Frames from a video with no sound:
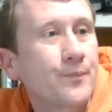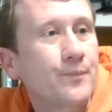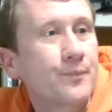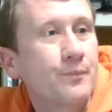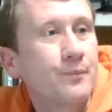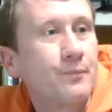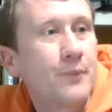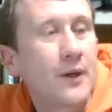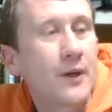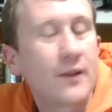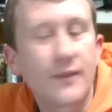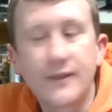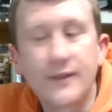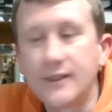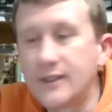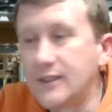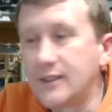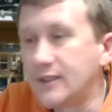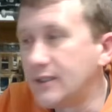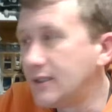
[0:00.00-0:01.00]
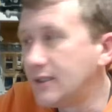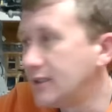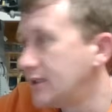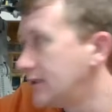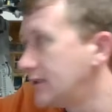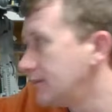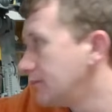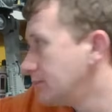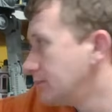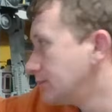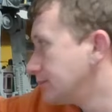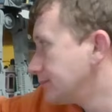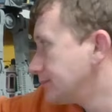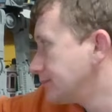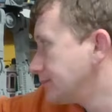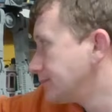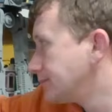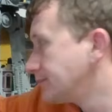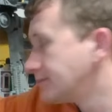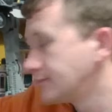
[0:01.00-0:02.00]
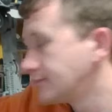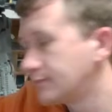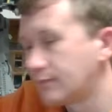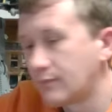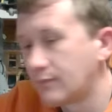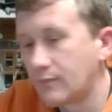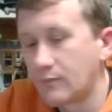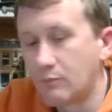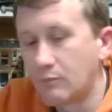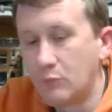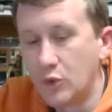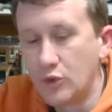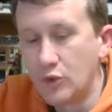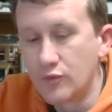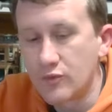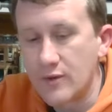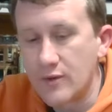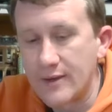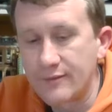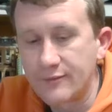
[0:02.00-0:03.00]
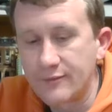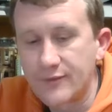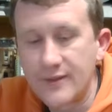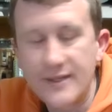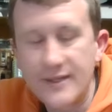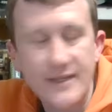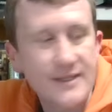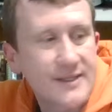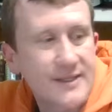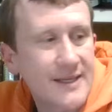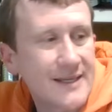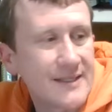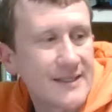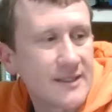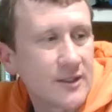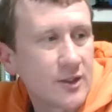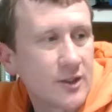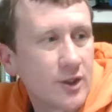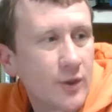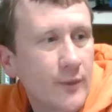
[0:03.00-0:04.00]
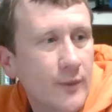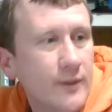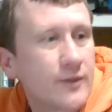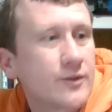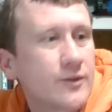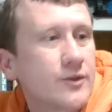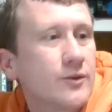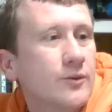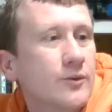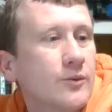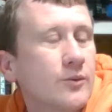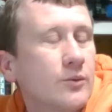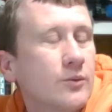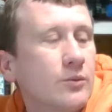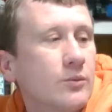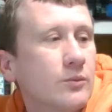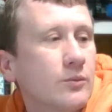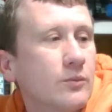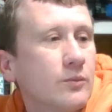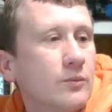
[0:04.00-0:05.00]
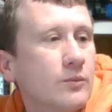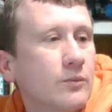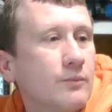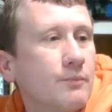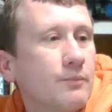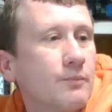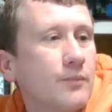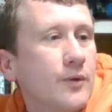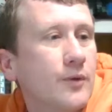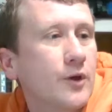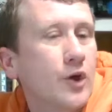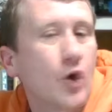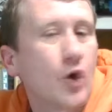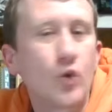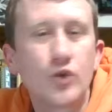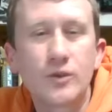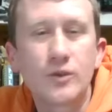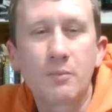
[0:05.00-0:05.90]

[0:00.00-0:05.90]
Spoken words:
But the move around for this isn't going to go to